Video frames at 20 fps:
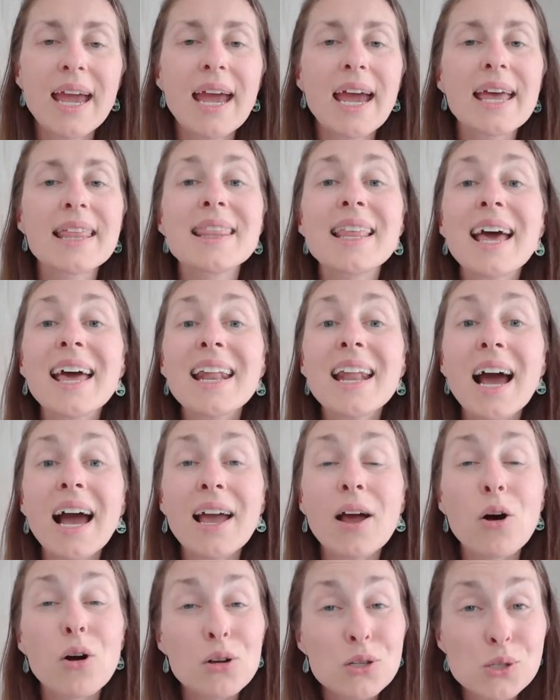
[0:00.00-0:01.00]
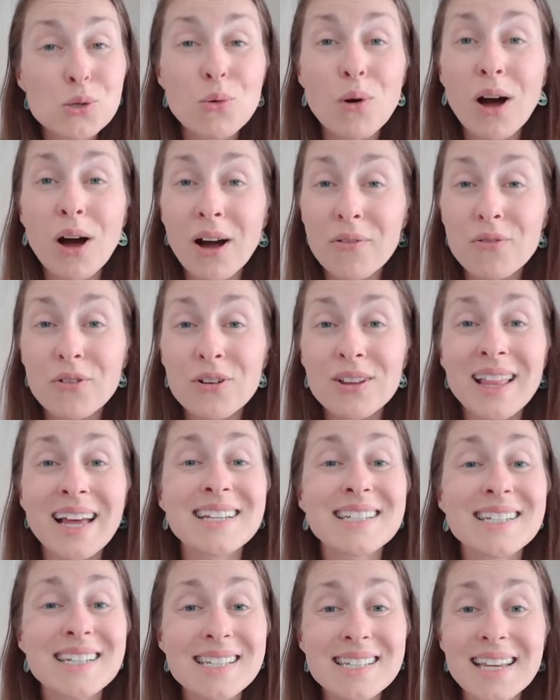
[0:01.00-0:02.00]
And then I also offer
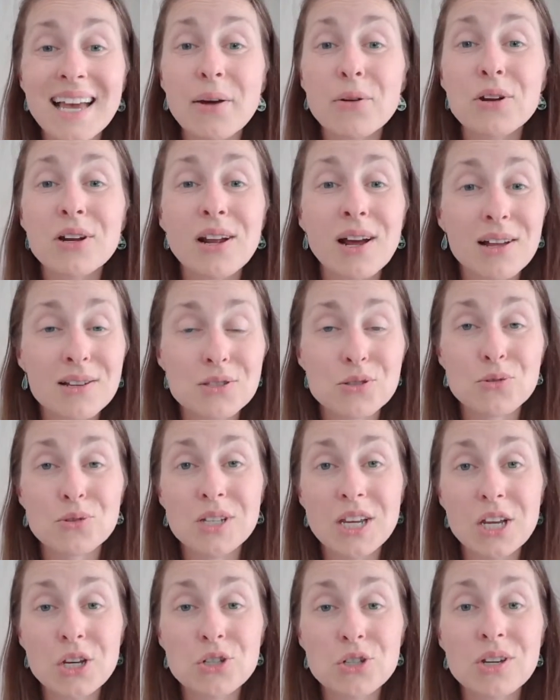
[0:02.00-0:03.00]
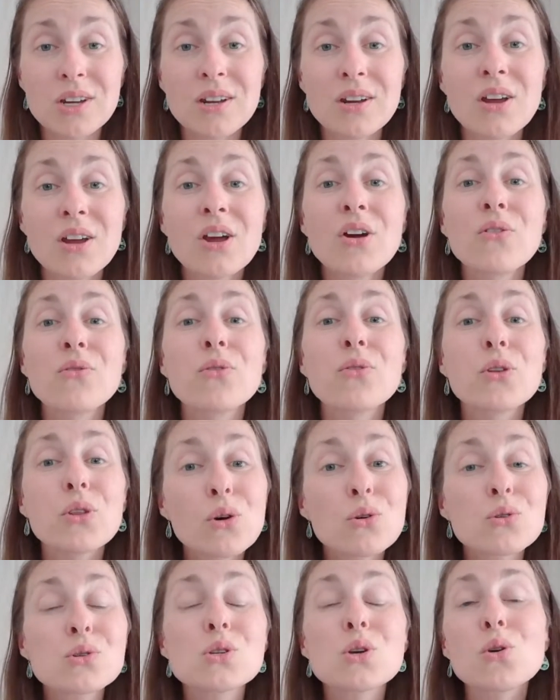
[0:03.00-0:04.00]
that discounted consultation for
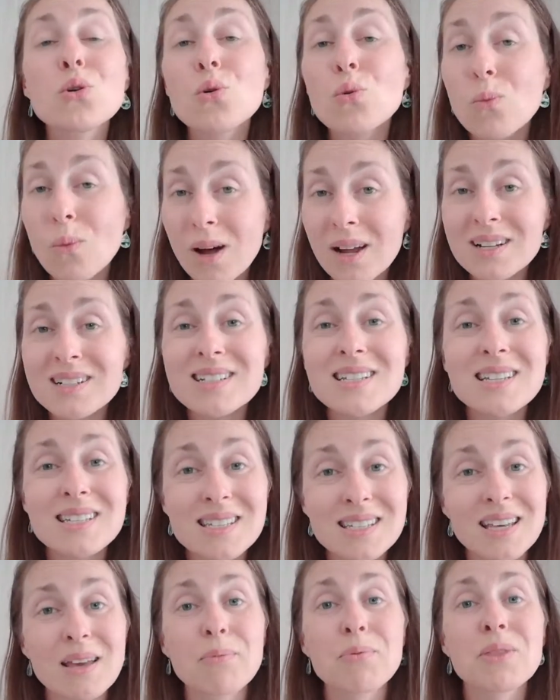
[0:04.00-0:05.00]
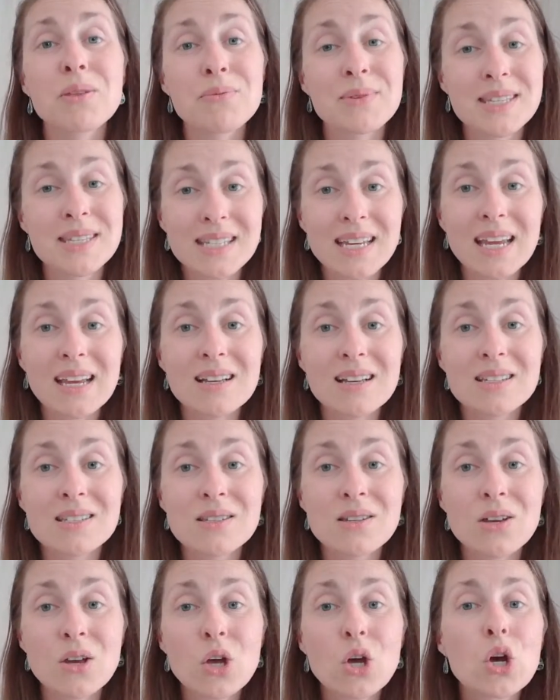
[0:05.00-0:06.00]
those who want to skip the
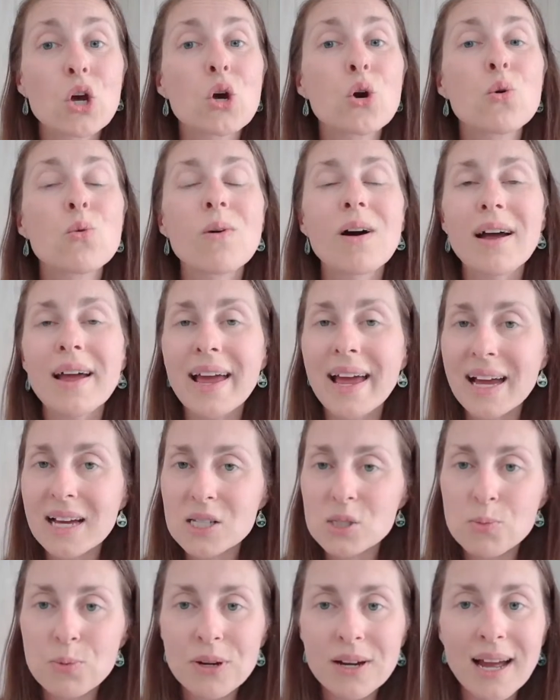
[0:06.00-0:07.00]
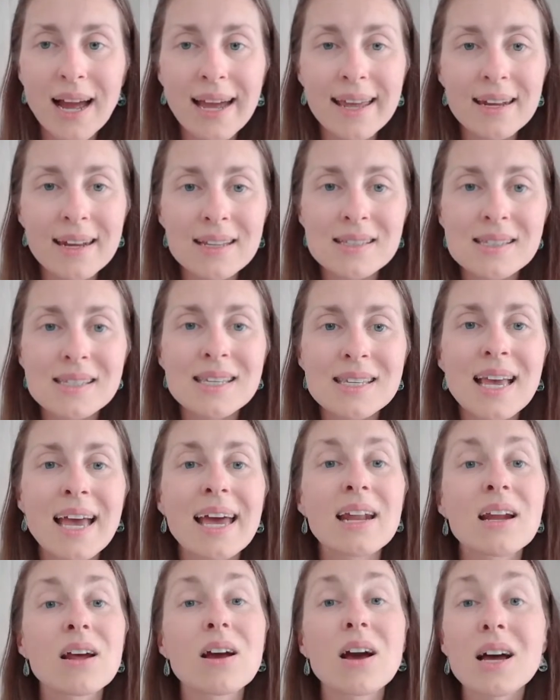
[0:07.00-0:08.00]
mistakes, who want expert guidance
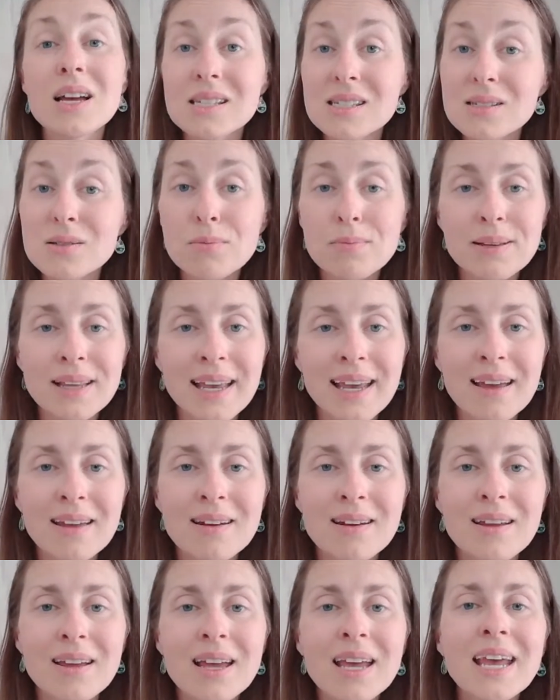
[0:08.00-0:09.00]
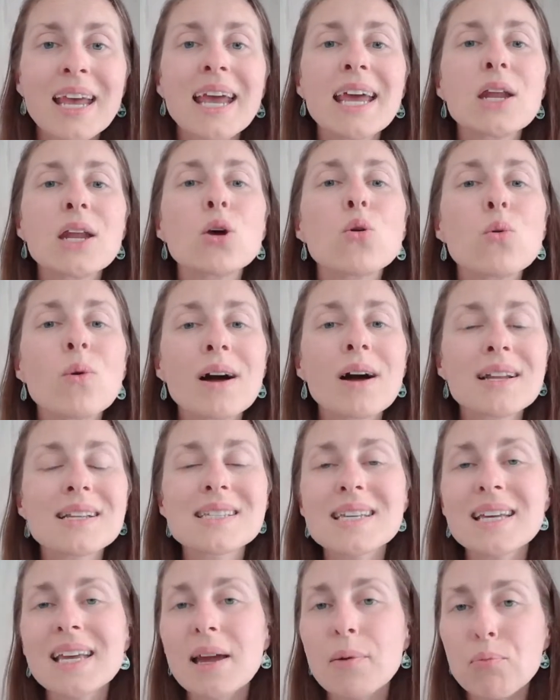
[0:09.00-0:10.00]
and a custom plan, and who want
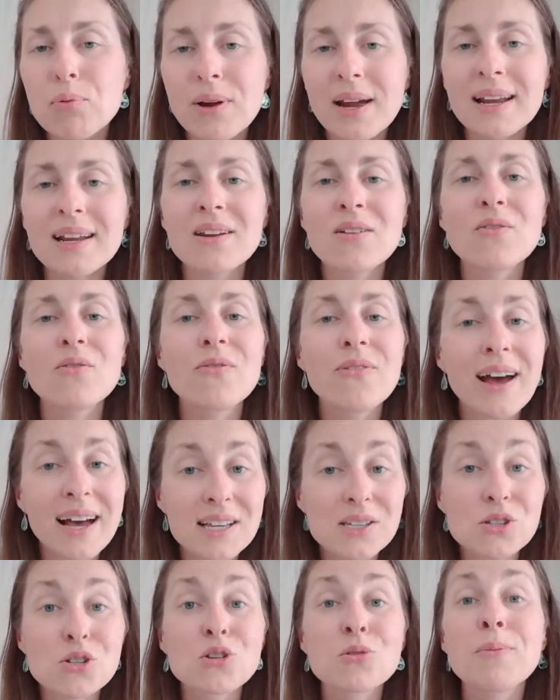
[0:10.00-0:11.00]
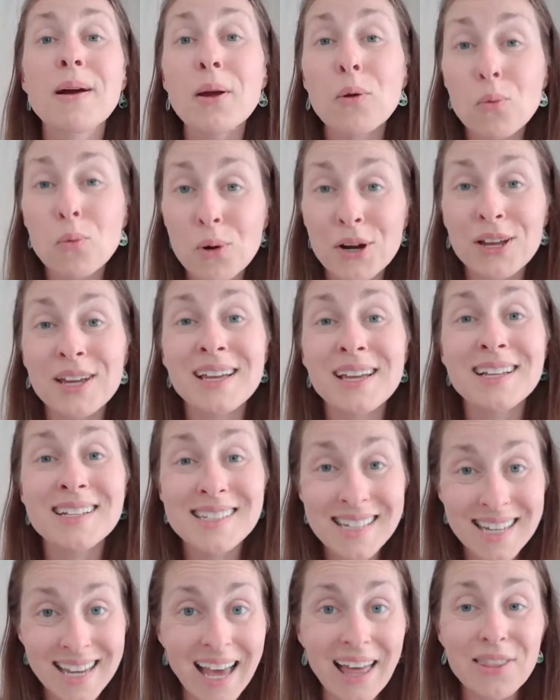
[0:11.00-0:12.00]
to get pregnant faster by working
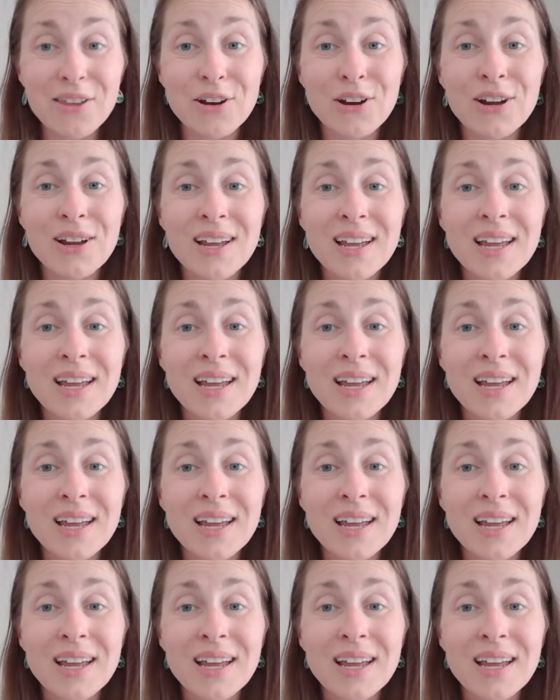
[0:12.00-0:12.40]
together.